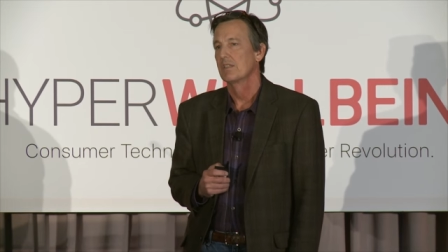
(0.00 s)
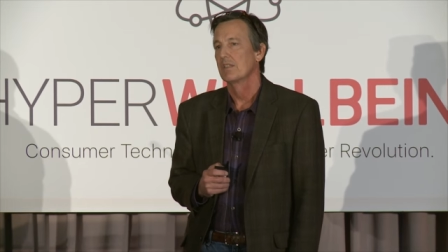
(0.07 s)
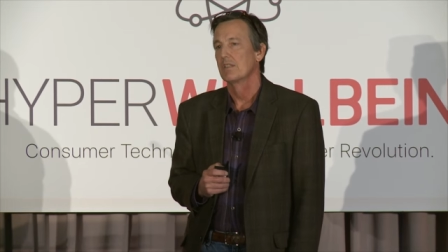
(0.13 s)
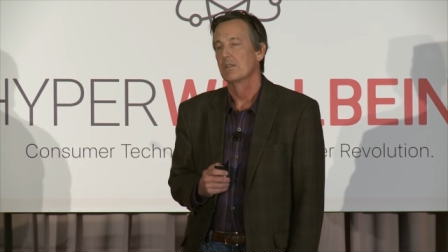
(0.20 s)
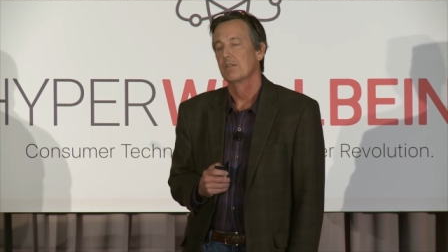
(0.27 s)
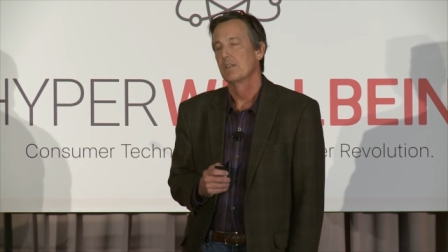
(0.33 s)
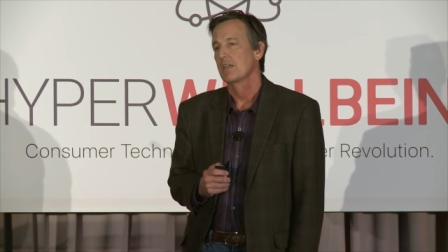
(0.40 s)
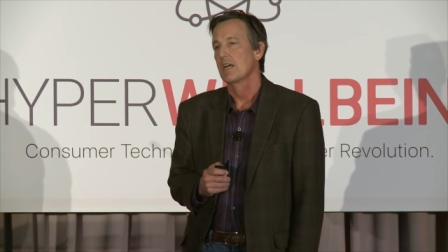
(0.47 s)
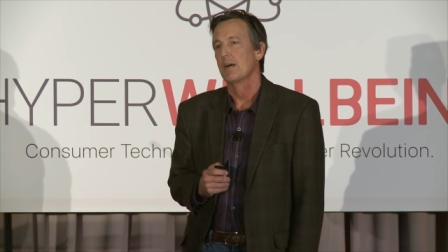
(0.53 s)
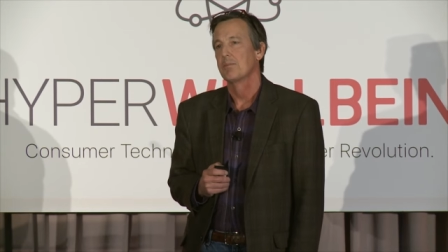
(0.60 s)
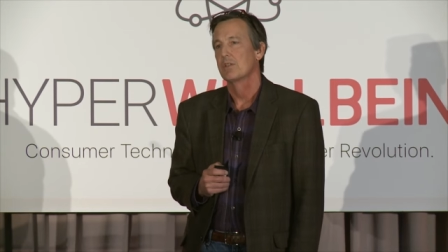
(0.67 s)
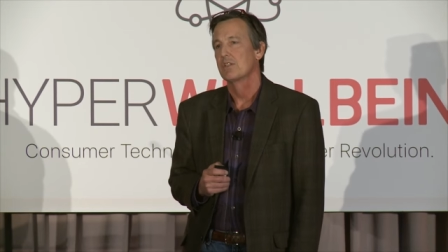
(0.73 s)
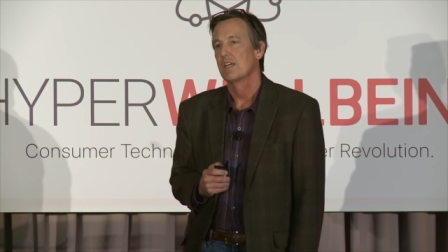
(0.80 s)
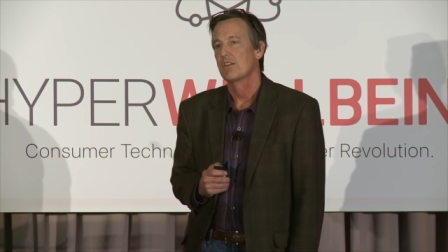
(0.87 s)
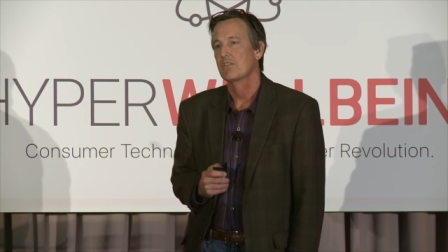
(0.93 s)
uh, in
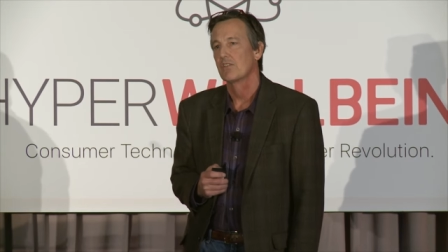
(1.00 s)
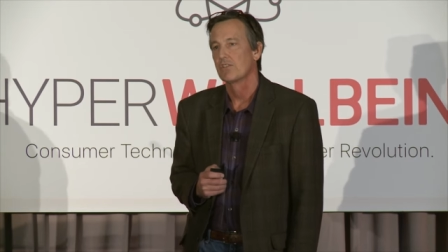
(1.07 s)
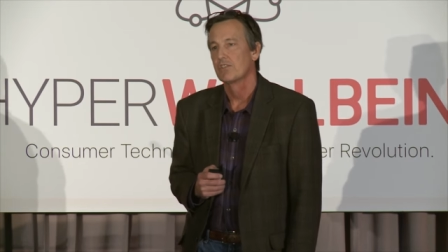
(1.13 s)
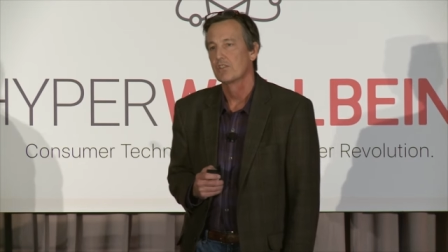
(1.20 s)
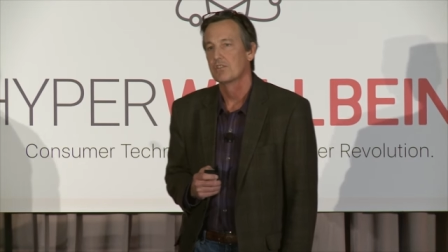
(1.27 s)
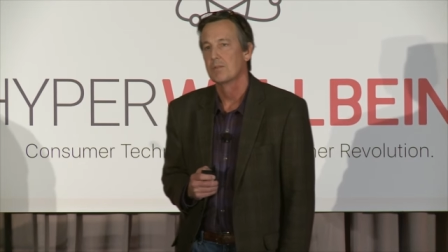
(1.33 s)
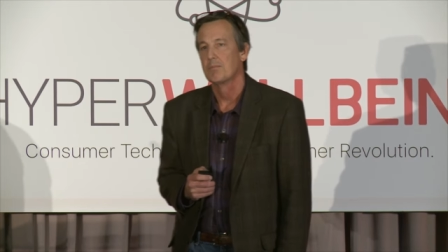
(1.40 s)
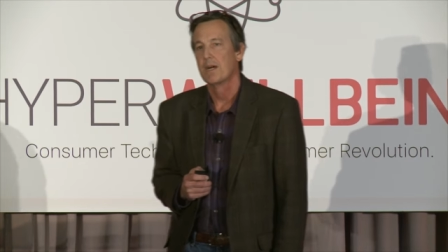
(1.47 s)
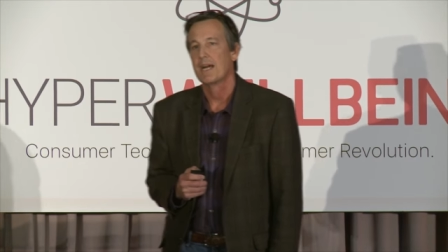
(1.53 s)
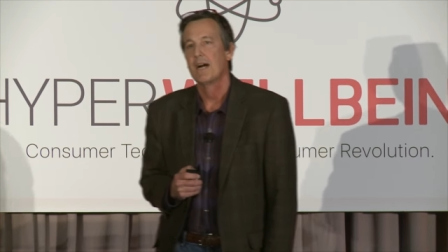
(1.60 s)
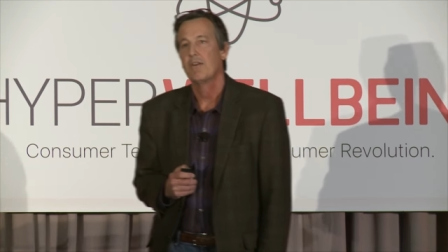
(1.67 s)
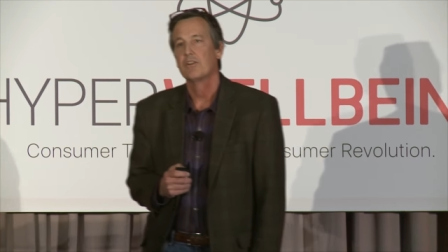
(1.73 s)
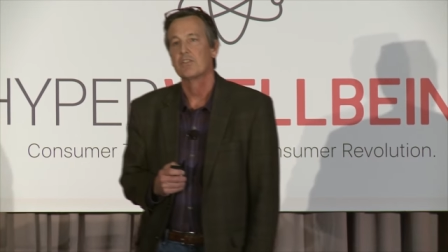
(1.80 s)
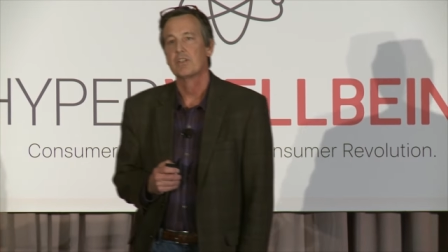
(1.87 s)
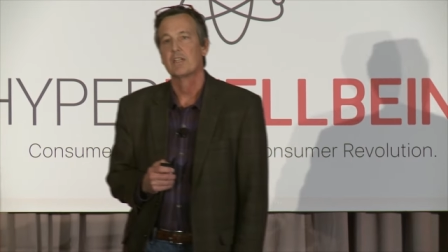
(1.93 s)
computational system
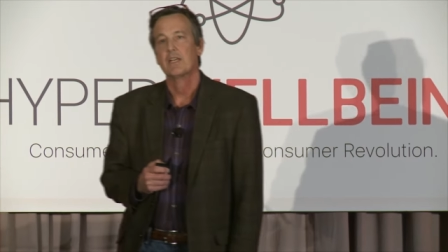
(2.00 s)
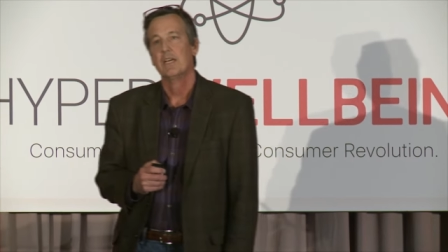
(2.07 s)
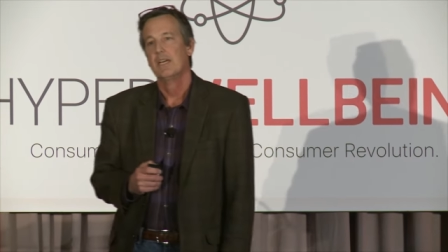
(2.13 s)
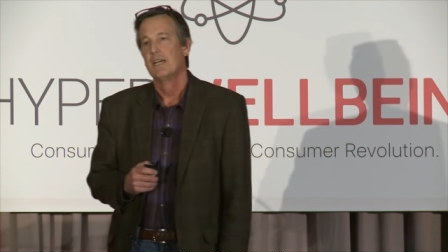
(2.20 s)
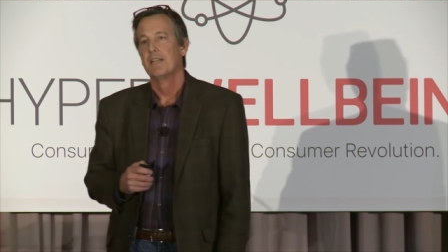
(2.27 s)
biology,